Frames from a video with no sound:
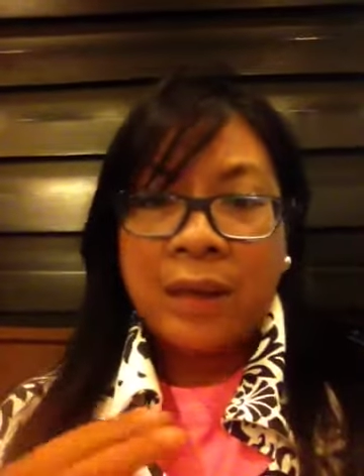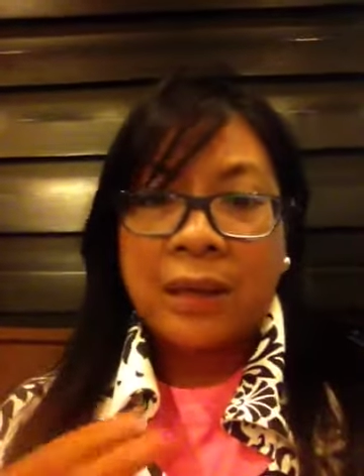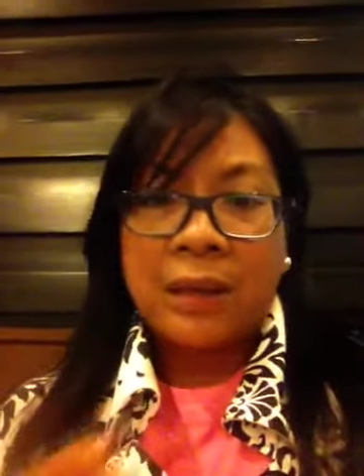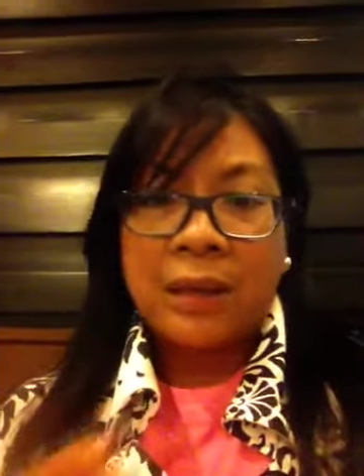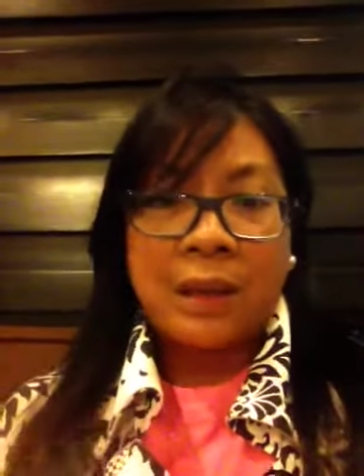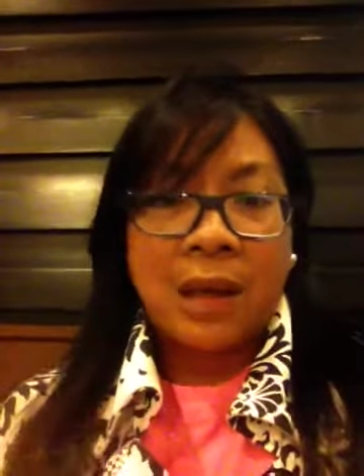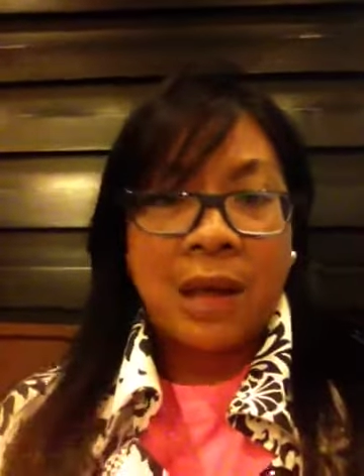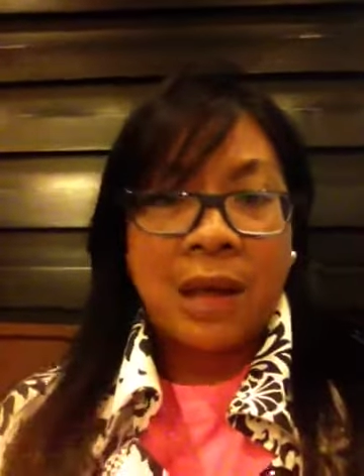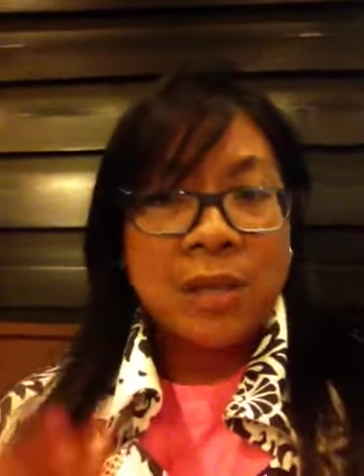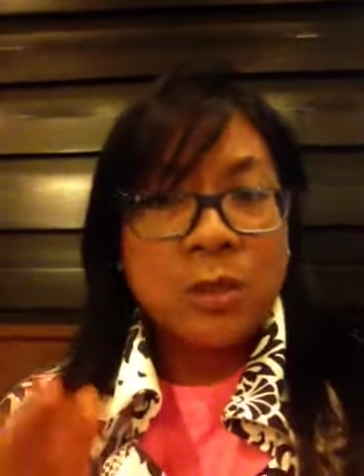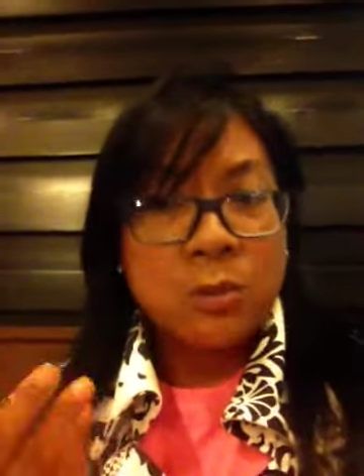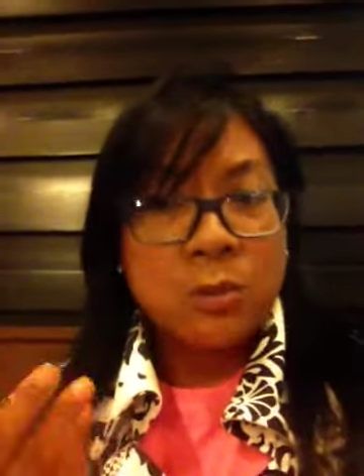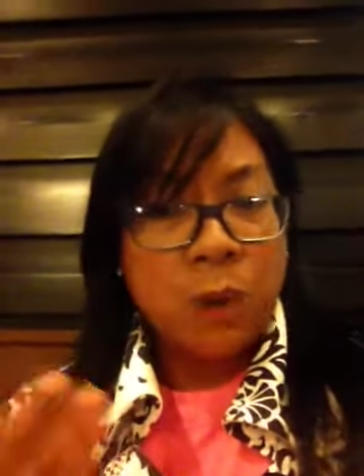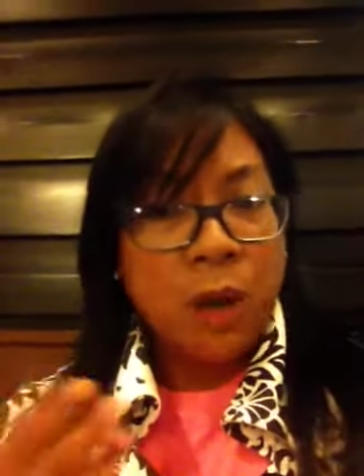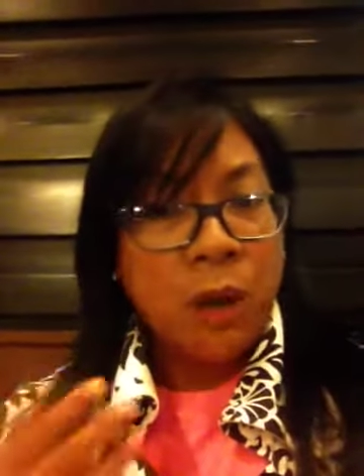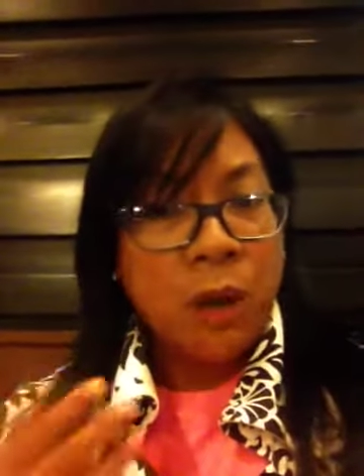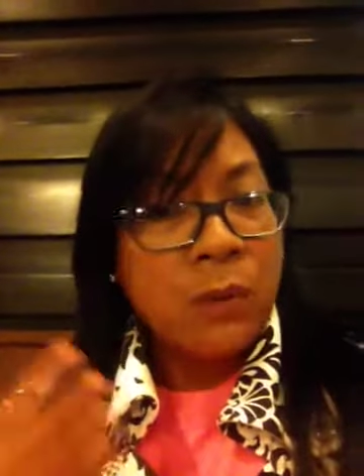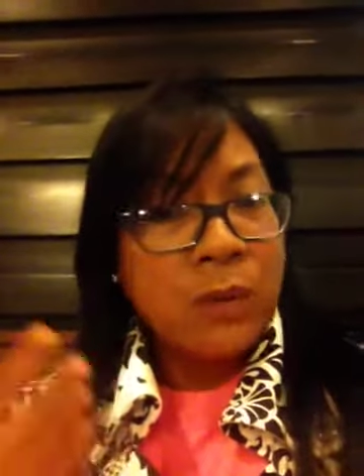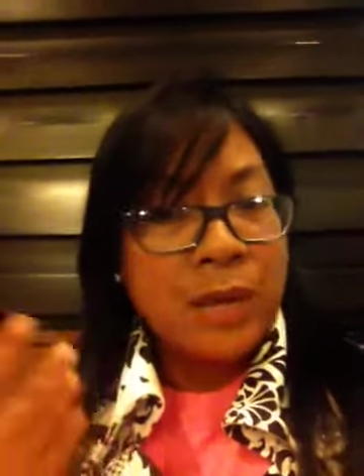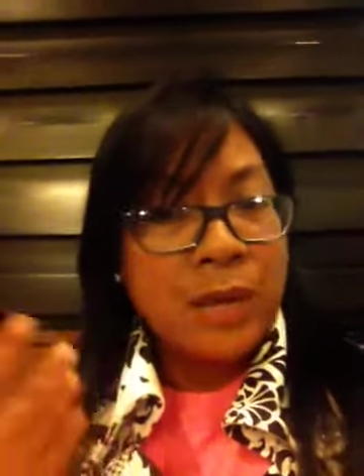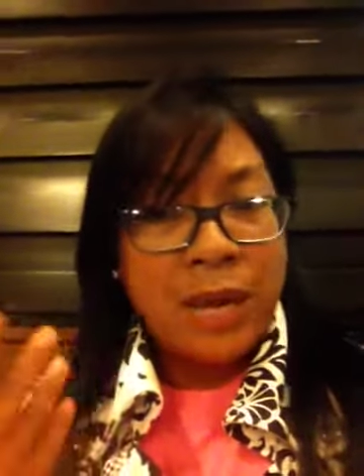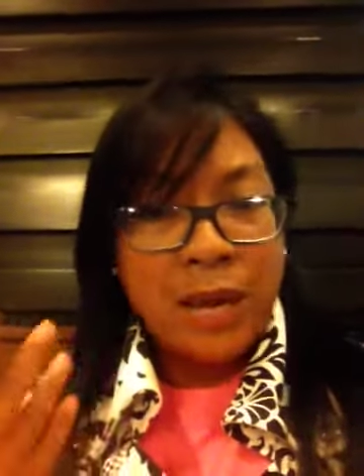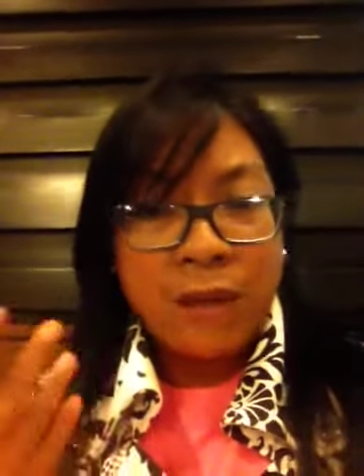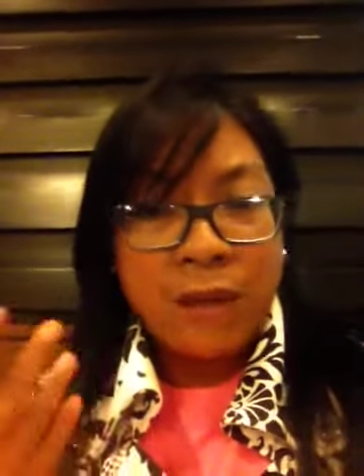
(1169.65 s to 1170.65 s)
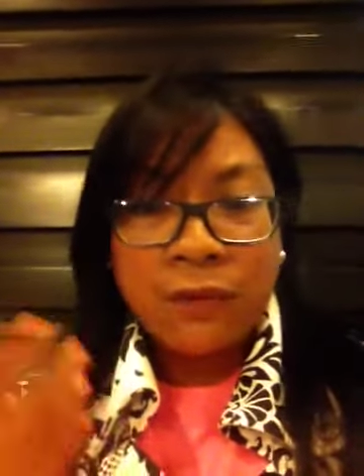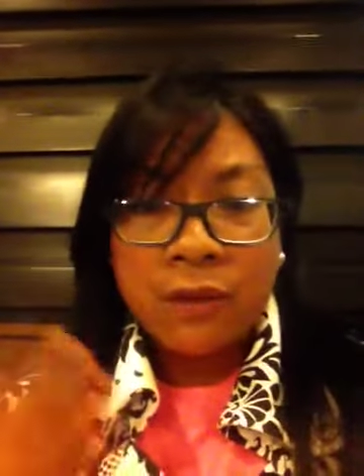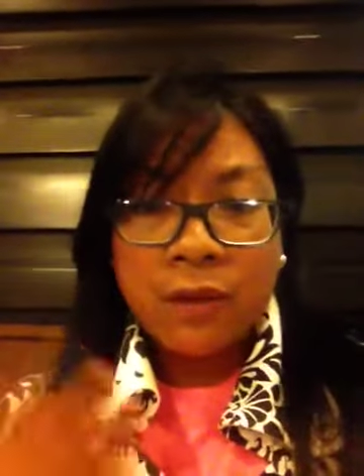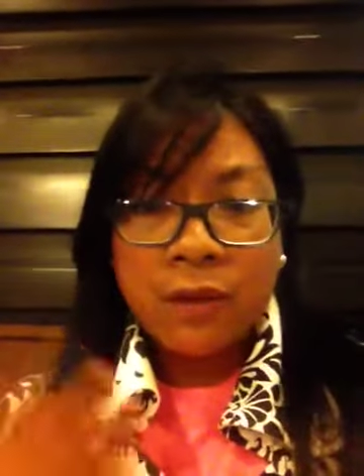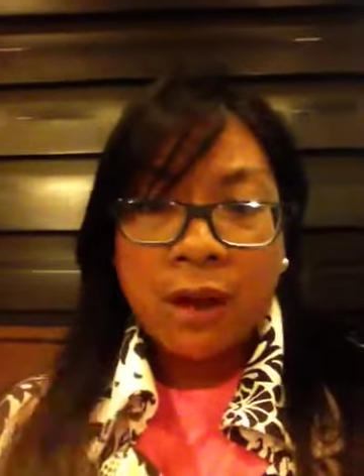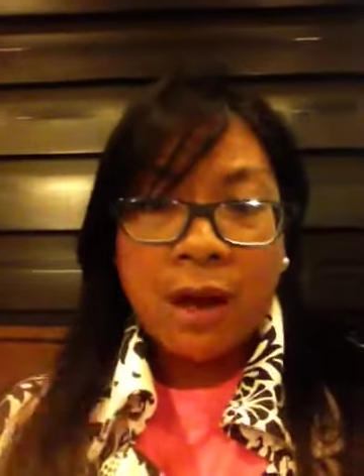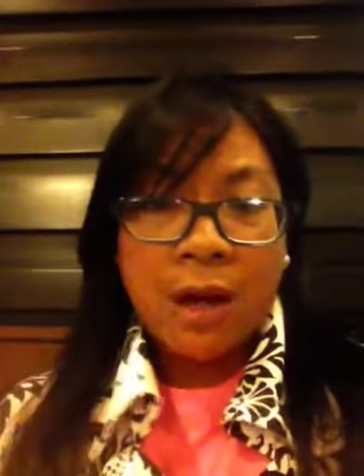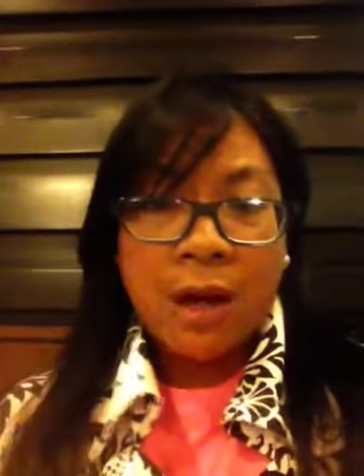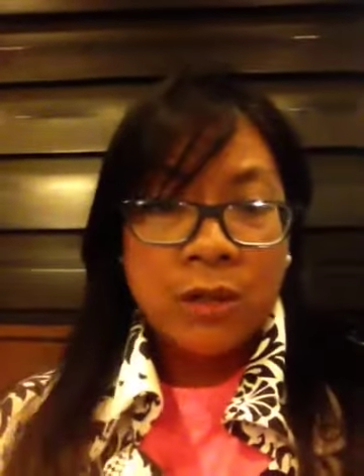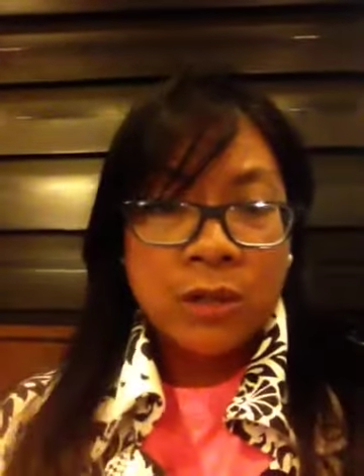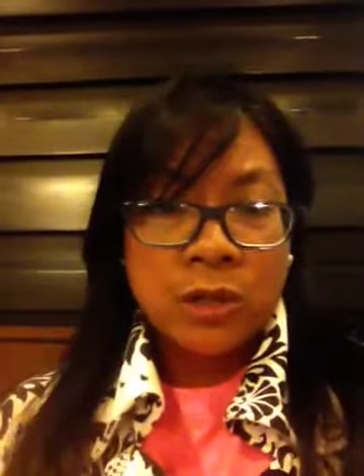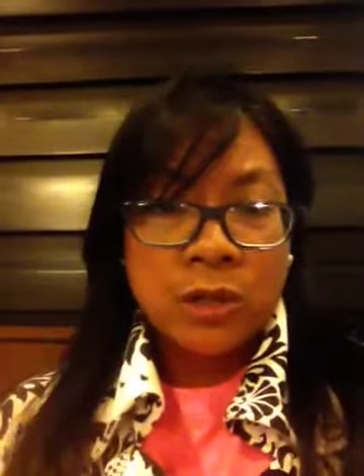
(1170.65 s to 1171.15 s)
and that's why we gave her the
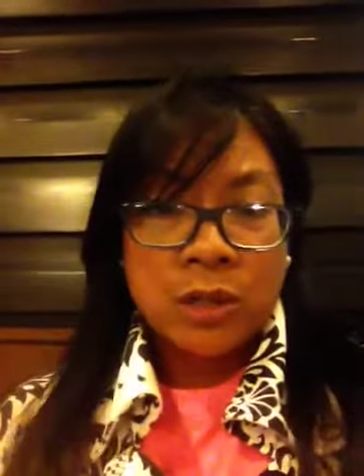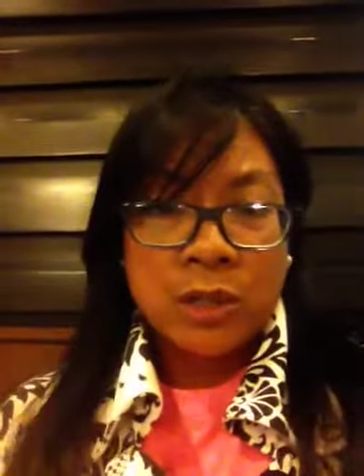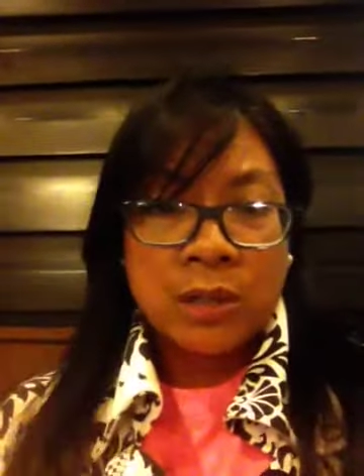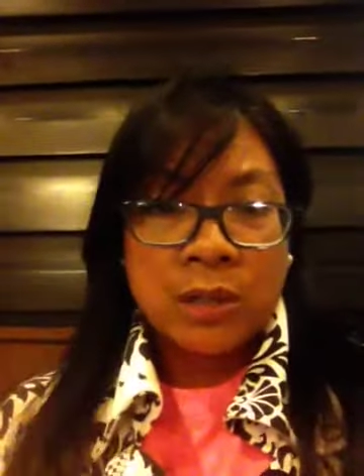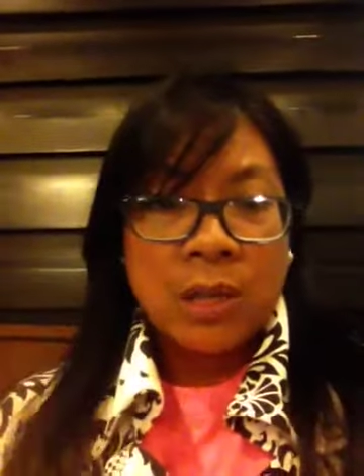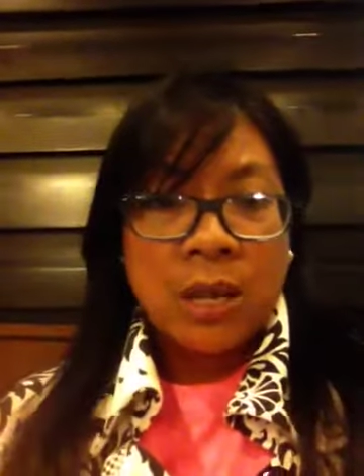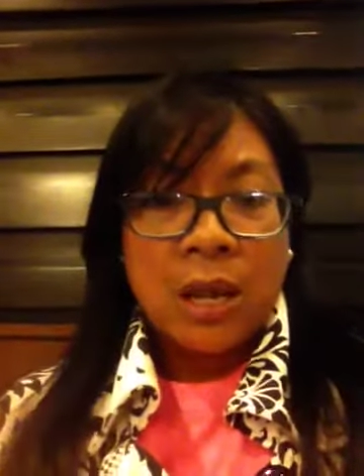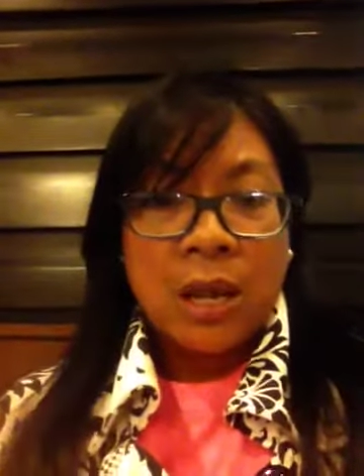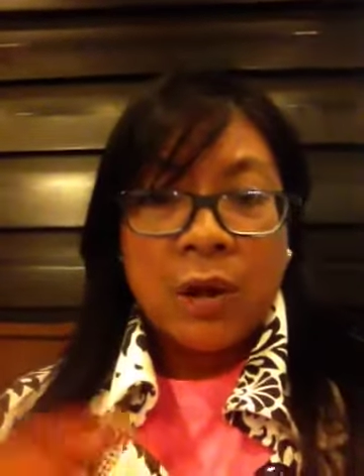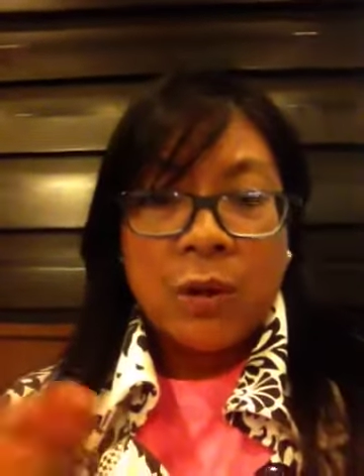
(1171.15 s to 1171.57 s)
oxygen.